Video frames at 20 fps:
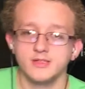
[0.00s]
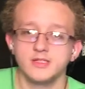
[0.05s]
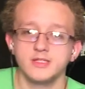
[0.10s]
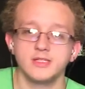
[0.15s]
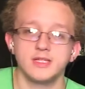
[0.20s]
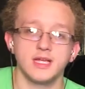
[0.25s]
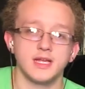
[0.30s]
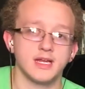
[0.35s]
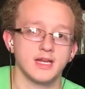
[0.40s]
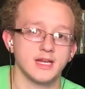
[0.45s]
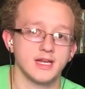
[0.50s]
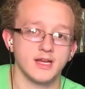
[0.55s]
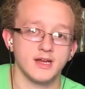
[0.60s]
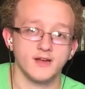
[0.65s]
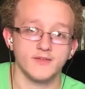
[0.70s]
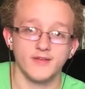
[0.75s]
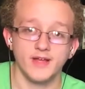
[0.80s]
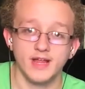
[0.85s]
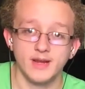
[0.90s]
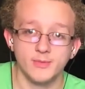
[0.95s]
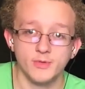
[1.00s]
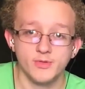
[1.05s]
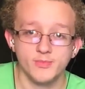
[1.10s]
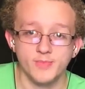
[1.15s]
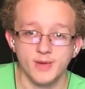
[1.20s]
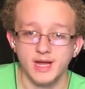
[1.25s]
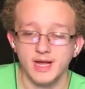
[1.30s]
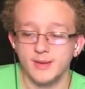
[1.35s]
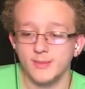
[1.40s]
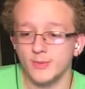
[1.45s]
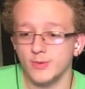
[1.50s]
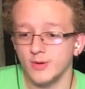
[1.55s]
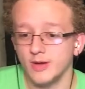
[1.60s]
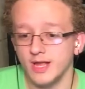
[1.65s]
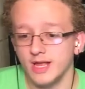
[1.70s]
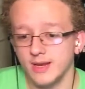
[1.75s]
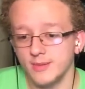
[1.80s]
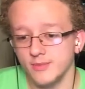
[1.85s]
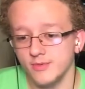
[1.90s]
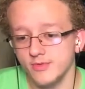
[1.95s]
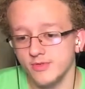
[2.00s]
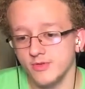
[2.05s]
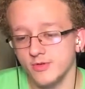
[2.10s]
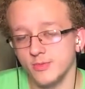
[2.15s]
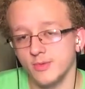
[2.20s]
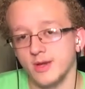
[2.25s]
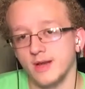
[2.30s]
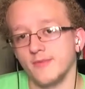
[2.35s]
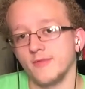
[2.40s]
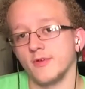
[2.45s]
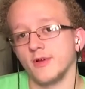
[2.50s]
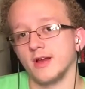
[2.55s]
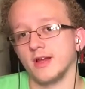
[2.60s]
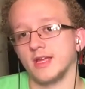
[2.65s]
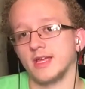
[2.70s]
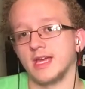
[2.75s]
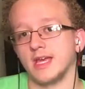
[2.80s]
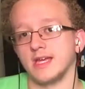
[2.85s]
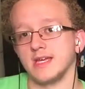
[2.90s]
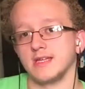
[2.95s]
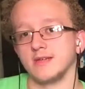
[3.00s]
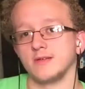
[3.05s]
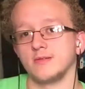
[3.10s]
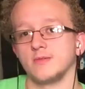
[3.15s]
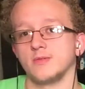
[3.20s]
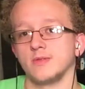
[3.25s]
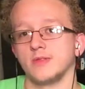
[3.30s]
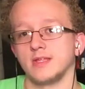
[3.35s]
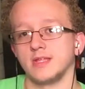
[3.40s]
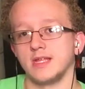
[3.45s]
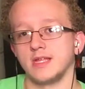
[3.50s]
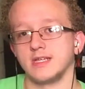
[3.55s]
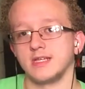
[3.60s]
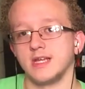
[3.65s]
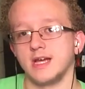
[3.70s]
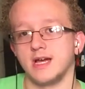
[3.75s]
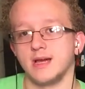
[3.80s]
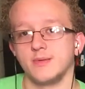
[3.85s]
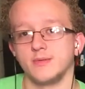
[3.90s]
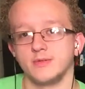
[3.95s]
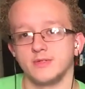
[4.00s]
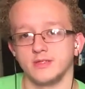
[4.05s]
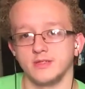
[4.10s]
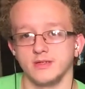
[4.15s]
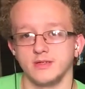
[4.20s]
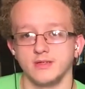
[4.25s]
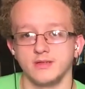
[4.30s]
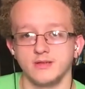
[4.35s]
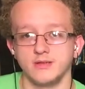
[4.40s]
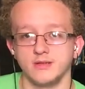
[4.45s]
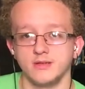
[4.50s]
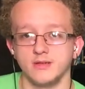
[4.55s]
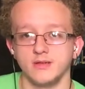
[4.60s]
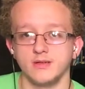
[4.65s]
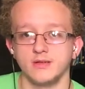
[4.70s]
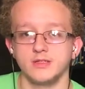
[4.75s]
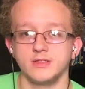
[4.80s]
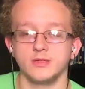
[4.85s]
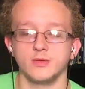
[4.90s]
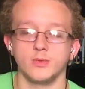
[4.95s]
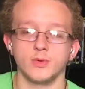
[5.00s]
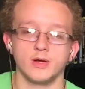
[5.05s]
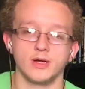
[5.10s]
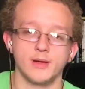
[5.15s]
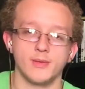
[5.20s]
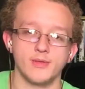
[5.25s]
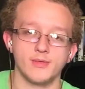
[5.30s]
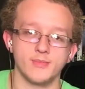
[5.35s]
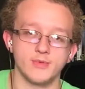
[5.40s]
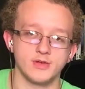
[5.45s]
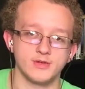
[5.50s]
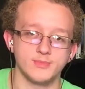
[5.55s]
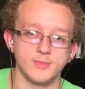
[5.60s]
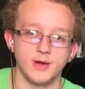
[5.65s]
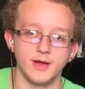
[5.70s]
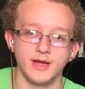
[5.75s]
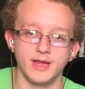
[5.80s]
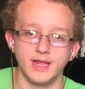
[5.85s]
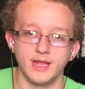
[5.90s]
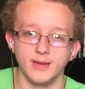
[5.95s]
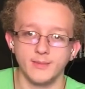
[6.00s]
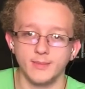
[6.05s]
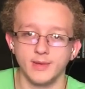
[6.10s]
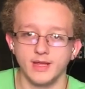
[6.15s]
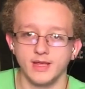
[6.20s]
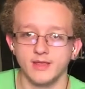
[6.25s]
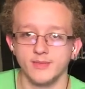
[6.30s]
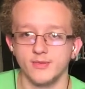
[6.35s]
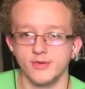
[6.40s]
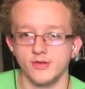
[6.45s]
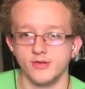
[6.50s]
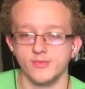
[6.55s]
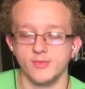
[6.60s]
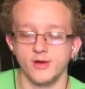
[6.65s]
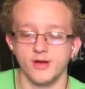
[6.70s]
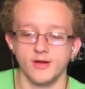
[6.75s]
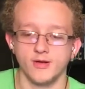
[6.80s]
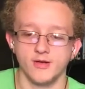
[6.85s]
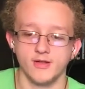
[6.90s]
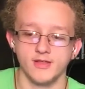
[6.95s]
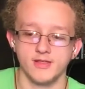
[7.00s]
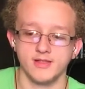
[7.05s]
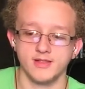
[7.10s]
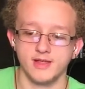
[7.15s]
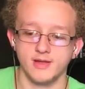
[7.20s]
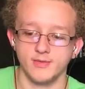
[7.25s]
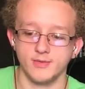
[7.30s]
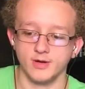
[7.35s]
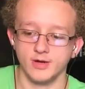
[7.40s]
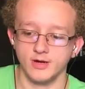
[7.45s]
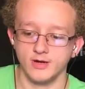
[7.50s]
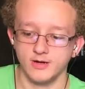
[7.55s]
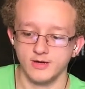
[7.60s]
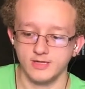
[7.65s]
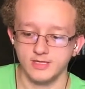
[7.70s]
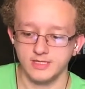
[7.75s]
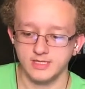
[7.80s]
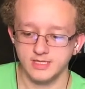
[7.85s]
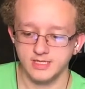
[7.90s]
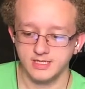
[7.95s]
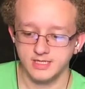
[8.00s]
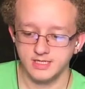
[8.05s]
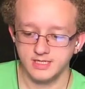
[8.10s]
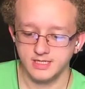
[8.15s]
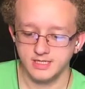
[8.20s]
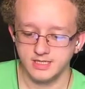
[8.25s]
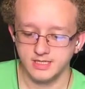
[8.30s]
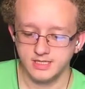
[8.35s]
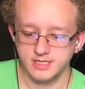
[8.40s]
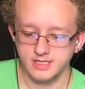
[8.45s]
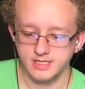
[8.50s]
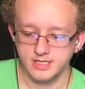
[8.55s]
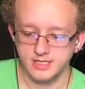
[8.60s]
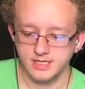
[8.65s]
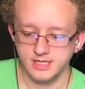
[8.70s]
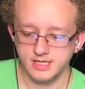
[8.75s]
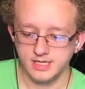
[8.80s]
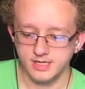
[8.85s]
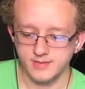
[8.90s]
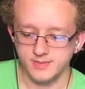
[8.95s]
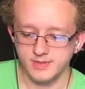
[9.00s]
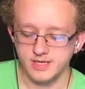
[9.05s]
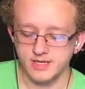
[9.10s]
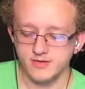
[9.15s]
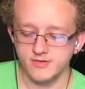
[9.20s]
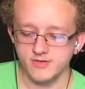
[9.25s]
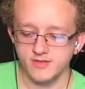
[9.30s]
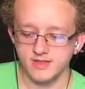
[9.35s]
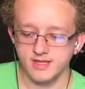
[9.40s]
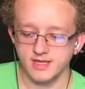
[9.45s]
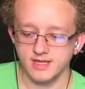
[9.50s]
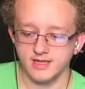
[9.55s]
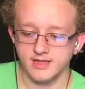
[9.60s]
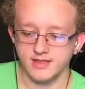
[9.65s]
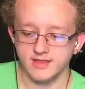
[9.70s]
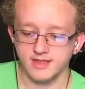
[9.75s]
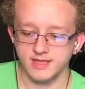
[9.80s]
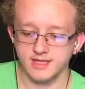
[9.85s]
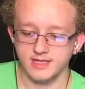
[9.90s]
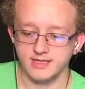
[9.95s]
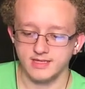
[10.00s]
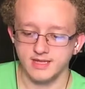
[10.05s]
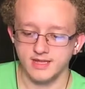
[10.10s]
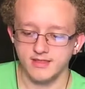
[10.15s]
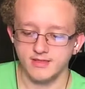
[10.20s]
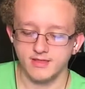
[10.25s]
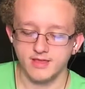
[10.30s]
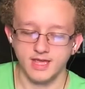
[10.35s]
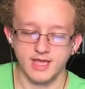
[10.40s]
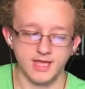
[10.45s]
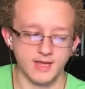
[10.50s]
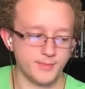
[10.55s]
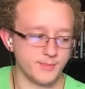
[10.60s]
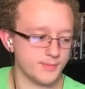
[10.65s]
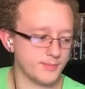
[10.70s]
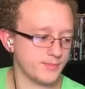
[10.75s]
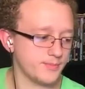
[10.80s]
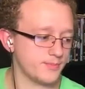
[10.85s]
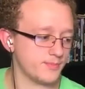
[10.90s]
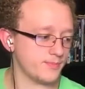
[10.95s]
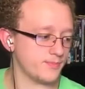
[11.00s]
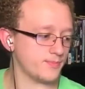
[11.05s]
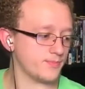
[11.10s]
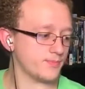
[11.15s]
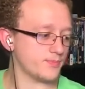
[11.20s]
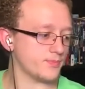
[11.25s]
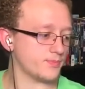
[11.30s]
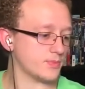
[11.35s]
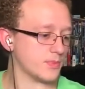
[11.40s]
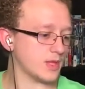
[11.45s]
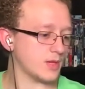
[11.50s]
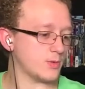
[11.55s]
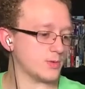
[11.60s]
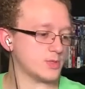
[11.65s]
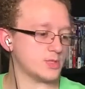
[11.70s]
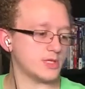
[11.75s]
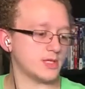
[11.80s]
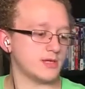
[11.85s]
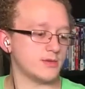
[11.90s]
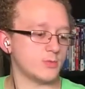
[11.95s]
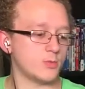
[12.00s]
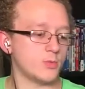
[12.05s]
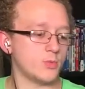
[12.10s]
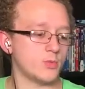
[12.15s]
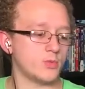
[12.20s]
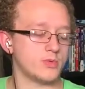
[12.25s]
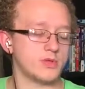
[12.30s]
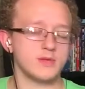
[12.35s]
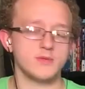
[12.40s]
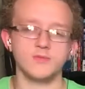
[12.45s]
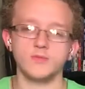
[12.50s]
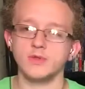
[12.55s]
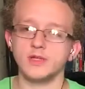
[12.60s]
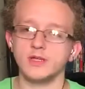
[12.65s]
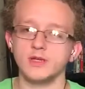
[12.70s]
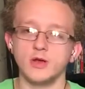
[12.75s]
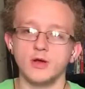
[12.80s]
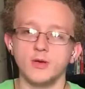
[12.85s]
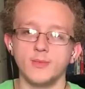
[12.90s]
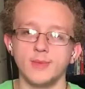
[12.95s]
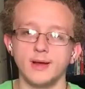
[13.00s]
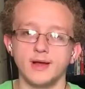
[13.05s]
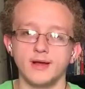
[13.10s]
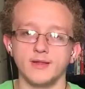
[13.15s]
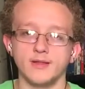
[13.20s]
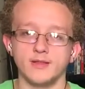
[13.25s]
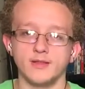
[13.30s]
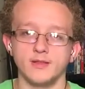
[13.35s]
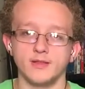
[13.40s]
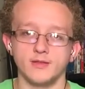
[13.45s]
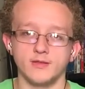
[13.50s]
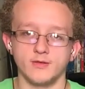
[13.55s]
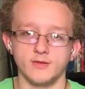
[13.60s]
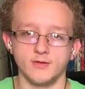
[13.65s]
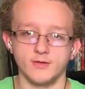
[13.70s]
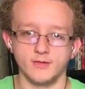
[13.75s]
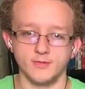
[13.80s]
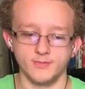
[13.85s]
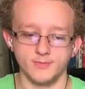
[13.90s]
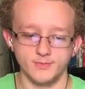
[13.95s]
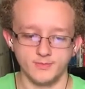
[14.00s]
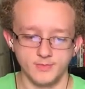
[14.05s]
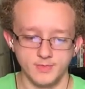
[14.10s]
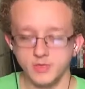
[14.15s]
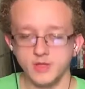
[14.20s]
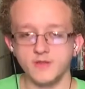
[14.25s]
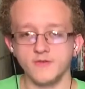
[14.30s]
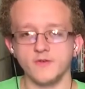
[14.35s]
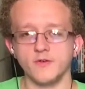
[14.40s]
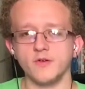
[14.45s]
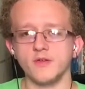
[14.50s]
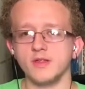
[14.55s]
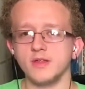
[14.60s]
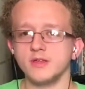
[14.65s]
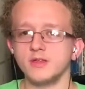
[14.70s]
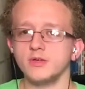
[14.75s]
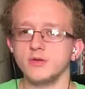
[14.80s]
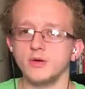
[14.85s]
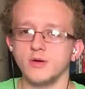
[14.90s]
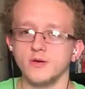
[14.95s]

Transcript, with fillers: taking care of animals, buying more animals, doing whatever I can within that time to to work up as much money and make as much progress in that regard. It's been interesting because in this game, which I didn't really know about, there, as far as I knew